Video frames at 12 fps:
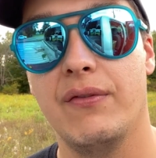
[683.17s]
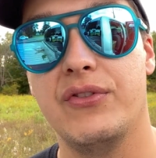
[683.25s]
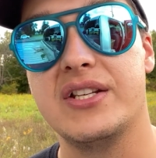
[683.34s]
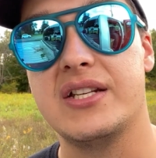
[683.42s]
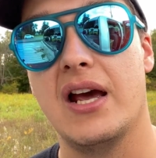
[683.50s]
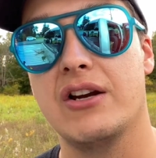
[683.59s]

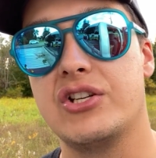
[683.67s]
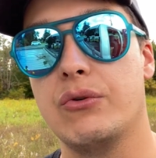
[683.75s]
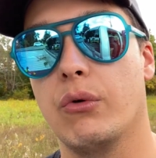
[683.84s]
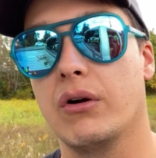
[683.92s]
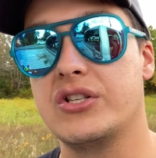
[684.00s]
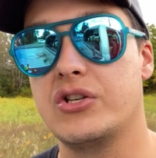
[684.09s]
this actually
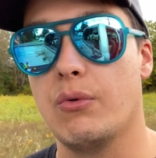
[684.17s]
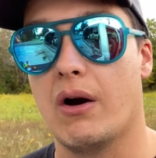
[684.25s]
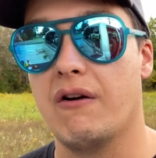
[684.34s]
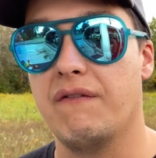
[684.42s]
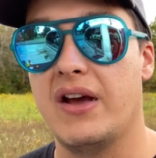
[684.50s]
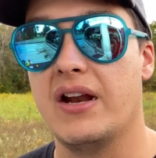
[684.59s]
works to
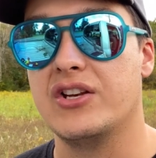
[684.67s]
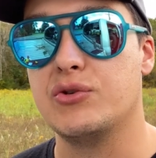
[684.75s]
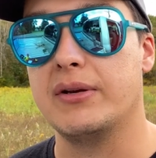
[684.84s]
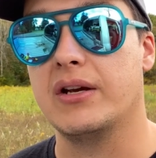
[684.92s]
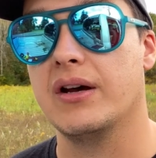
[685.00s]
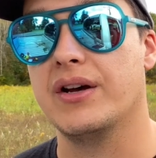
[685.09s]
our advantage,
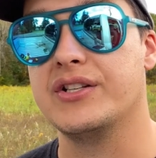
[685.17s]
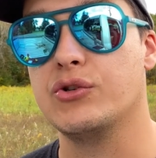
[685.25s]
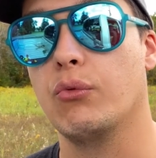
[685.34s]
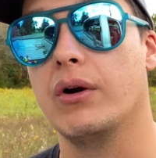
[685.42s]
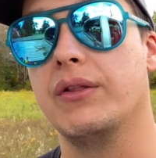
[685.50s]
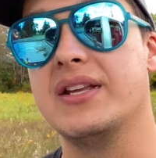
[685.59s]
because
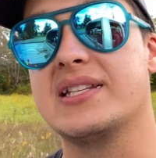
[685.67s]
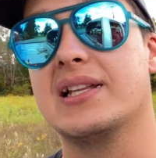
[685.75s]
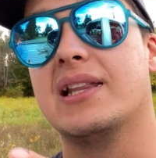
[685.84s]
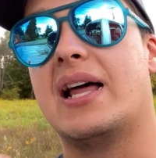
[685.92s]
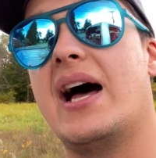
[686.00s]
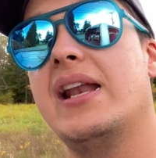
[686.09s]
where this
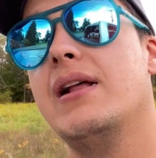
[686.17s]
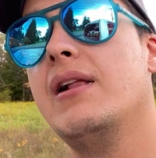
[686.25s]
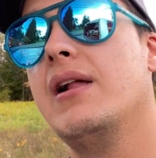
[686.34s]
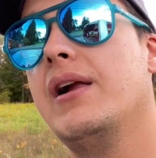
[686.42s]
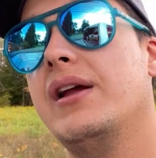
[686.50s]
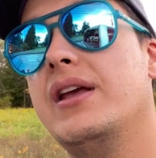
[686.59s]
lot
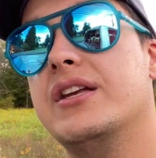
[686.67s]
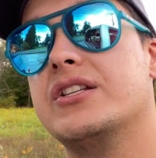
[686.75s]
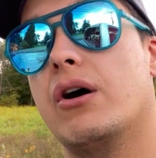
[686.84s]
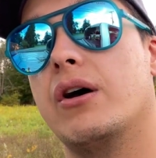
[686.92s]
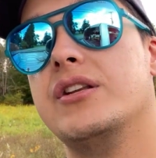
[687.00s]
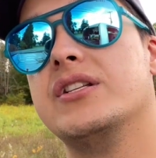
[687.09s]
is
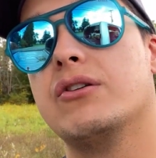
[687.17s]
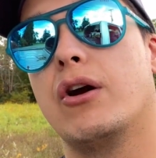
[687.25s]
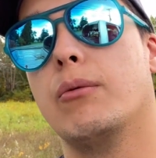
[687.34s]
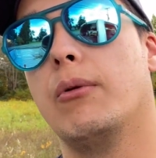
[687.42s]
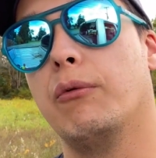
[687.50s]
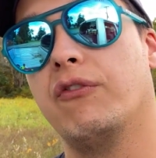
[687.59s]

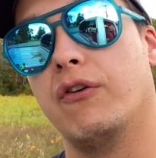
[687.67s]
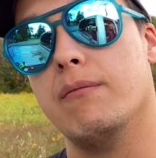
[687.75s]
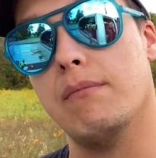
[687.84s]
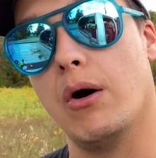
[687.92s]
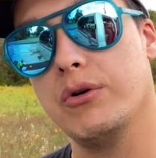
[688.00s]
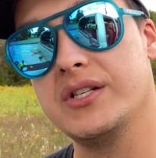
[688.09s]
undesirable for
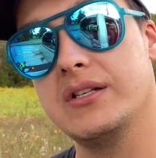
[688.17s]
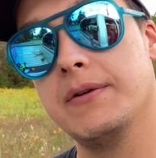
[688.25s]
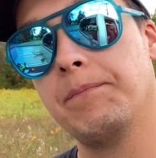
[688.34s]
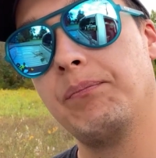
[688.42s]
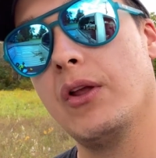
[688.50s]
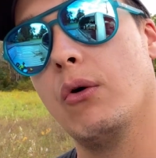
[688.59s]
most,
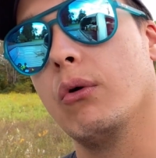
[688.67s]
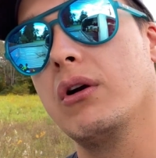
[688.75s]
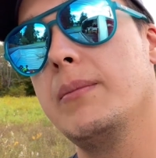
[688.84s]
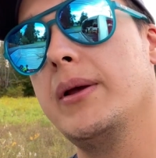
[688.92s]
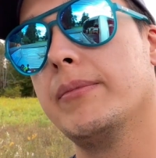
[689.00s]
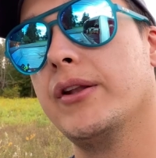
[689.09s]
we're
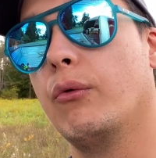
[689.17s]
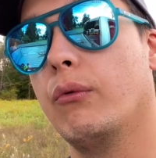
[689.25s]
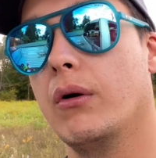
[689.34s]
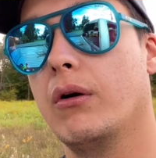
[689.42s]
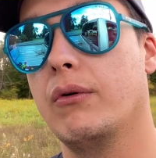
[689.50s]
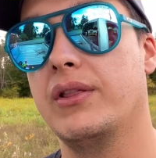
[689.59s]
going to be able to
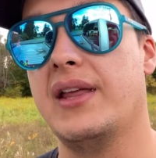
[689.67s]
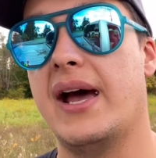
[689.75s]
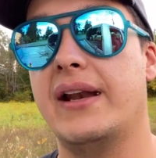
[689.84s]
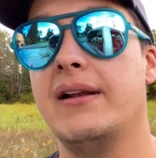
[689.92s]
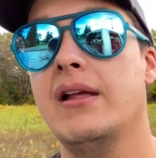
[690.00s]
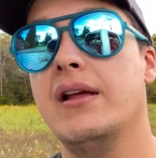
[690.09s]
work with that.